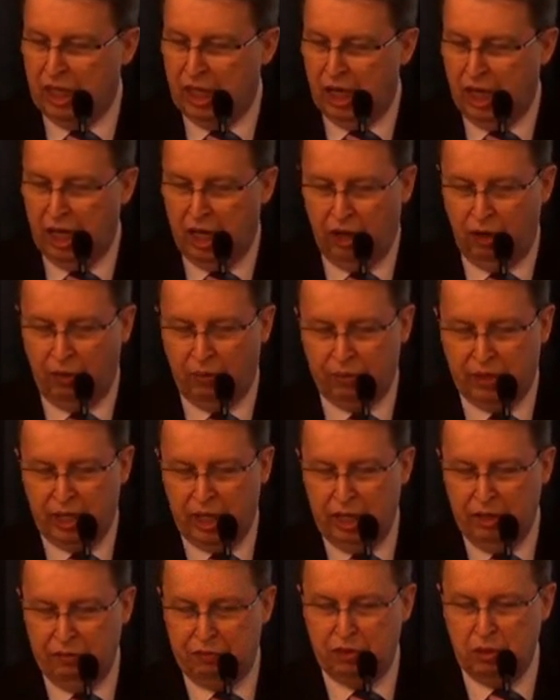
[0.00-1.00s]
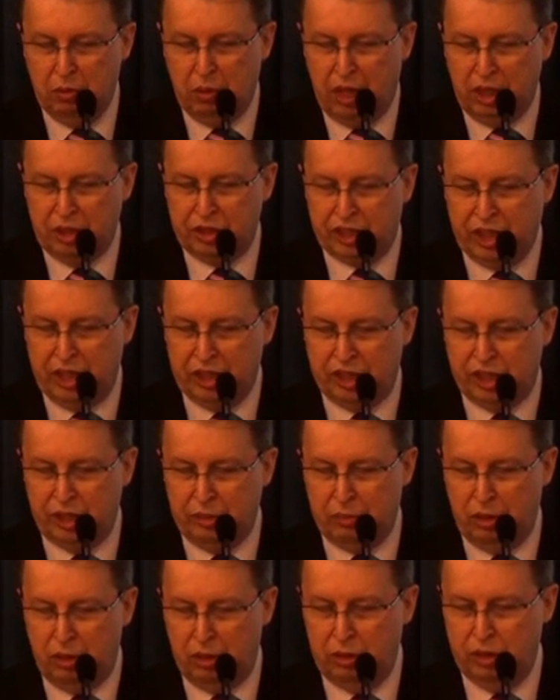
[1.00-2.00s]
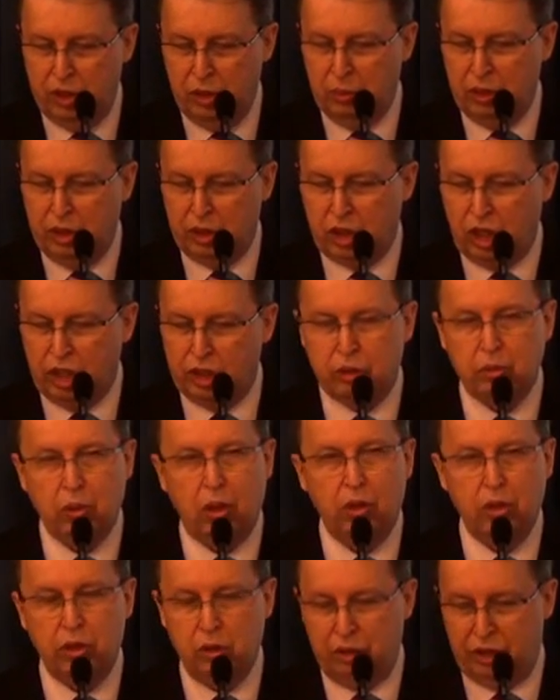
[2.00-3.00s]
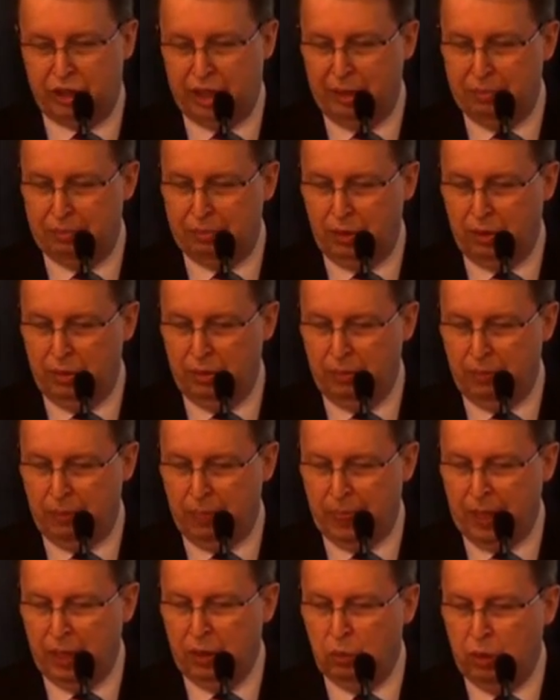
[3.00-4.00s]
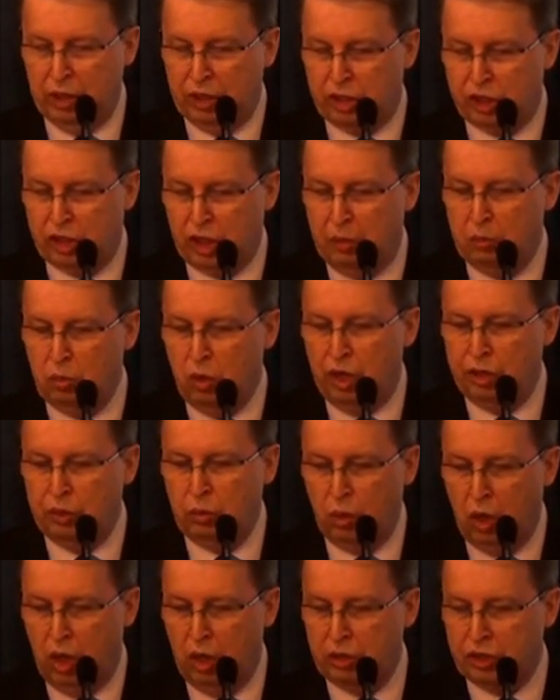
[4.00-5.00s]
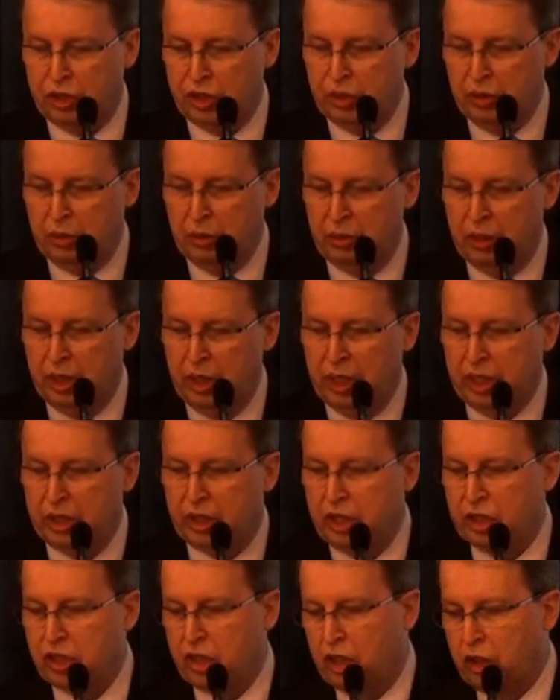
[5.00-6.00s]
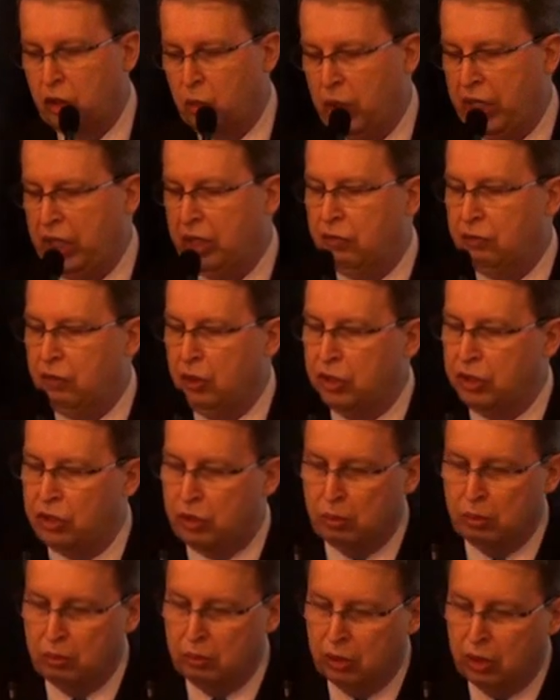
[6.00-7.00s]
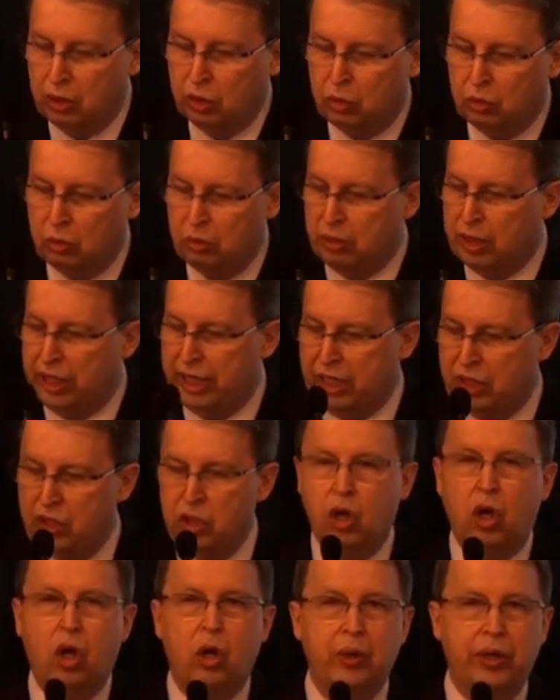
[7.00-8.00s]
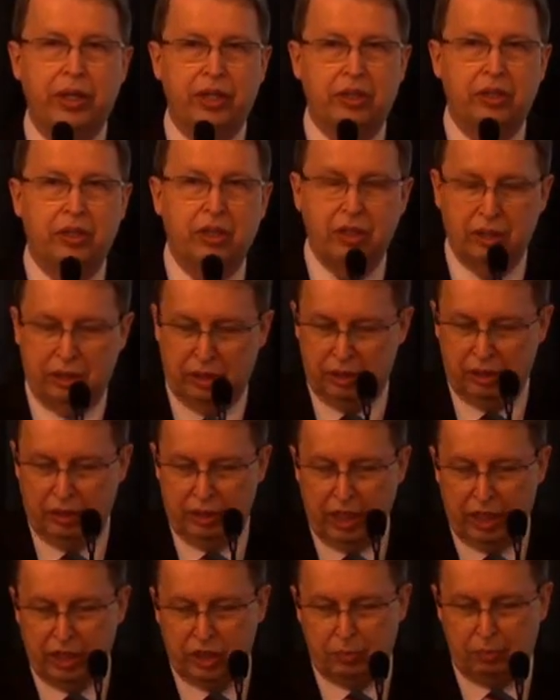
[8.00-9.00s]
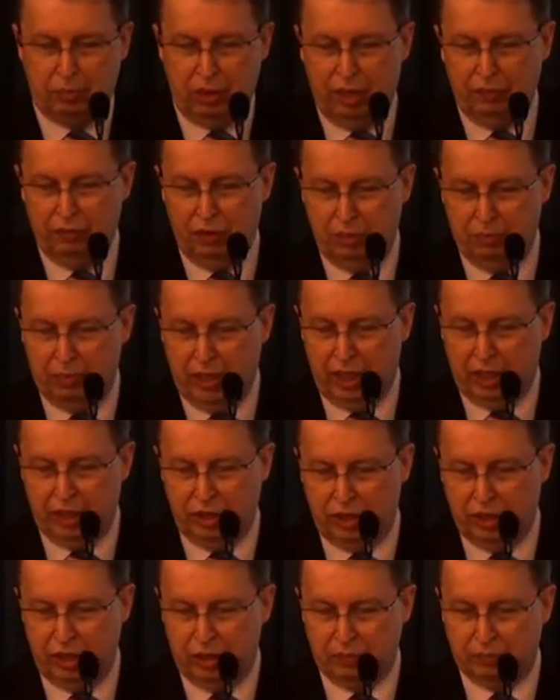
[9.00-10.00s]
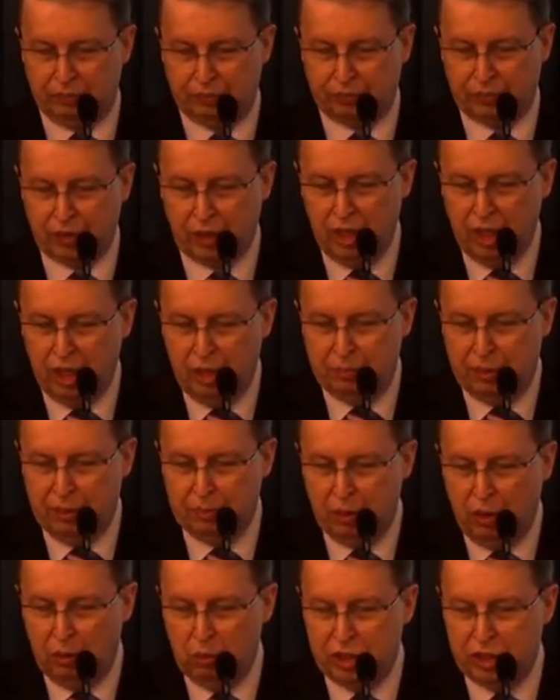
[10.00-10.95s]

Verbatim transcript: Uh, if you are sensible, you will control your temper. When someone wrongs you, it is a great virtue to ignore it. That's Proverb 19. People